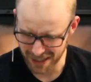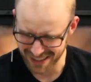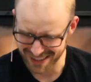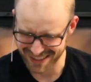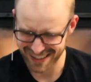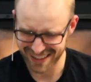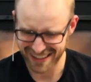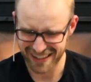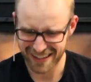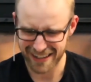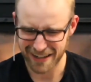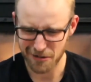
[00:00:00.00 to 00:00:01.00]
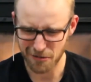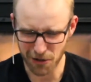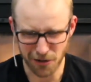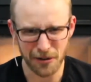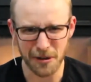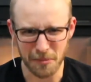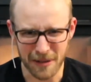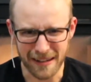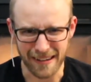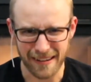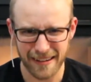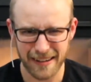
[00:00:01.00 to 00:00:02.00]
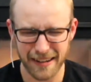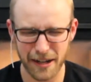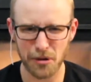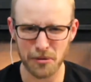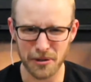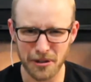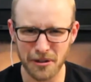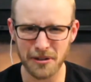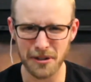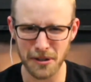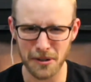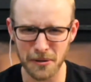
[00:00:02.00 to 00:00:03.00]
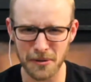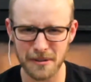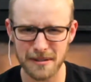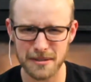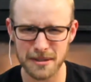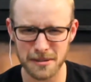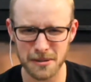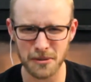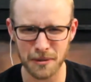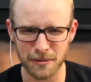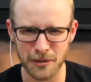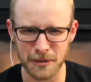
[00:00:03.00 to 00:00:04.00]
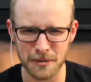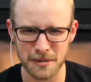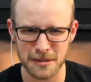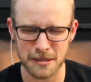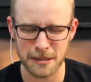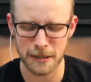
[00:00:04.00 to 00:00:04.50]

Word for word: says, "Return to Me, and I'll return to you," says the Lord of Hosts.